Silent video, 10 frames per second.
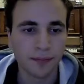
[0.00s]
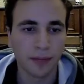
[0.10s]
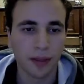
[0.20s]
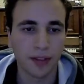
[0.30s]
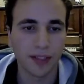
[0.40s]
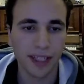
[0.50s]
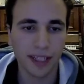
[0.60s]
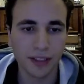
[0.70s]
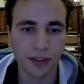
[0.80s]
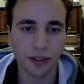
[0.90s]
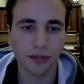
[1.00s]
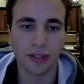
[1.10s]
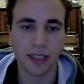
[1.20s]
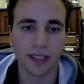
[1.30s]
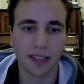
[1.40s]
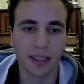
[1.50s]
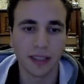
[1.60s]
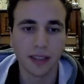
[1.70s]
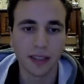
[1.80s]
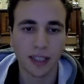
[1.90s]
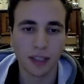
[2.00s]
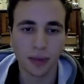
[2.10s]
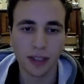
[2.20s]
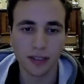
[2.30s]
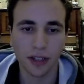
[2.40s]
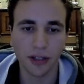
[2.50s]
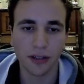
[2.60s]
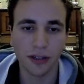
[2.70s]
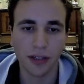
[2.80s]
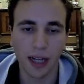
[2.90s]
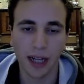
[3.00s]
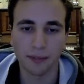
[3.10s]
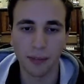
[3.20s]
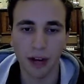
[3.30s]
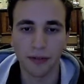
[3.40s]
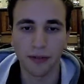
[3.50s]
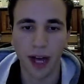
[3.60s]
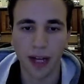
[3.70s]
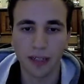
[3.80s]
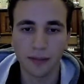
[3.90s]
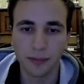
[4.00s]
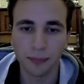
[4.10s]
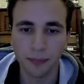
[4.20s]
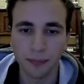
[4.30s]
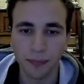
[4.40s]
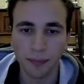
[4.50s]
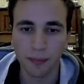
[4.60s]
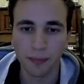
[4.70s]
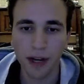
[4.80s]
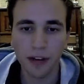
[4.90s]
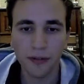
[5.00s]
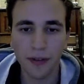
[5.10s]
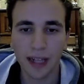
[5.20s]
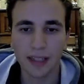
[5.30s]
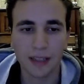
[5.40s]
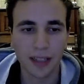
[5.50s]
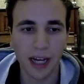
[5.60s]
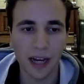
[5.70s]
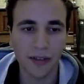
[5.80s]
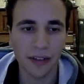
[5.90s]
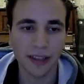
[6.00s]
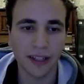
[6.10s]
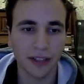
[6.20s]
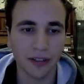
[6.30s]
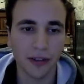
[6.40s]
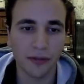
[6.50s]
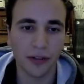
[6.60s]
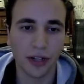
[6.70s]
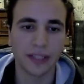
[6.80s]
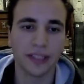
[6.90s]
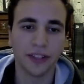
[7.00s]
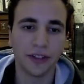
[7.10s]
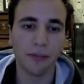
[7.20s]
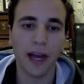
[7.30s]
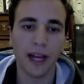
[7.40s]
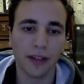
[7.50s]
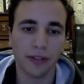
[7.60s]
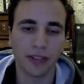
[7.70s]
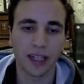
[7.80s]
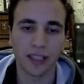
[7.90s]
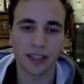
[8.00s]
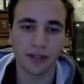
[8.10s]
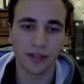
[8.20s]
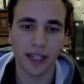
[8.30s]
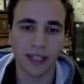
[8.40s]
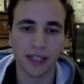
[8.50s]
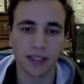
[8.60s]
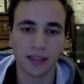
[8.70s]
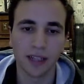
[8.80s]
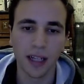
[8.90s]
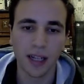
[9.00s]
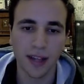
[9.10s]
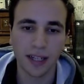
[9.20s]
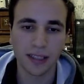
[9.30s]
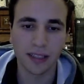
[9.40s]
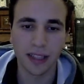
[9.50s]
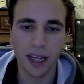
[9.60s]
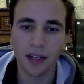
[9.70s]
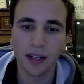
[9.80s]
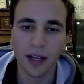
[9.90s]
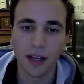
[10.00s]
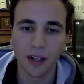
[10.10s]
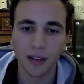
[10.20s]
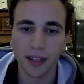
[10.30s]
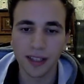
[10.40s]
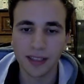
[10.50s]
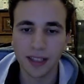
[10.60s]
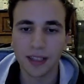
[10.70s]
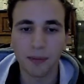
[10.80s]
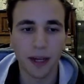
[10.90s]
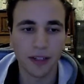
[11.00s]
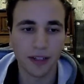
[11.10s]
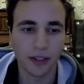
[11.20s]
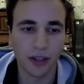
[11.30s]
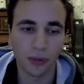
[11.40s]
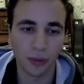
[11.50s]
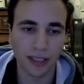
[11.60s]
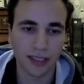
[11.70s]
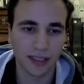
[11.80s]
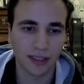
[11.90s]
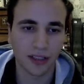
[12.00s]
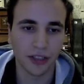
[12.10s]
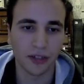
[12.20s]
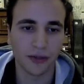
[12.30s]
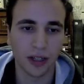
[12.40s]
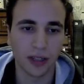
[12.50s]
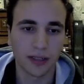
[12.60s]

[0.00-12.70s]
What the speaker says: The second sort of reasoning is what is known as matter of fact. Matter of facts are everything that do not fall under the domain of relations of ideas, that is to say, things that are dependent on what exists in the universe.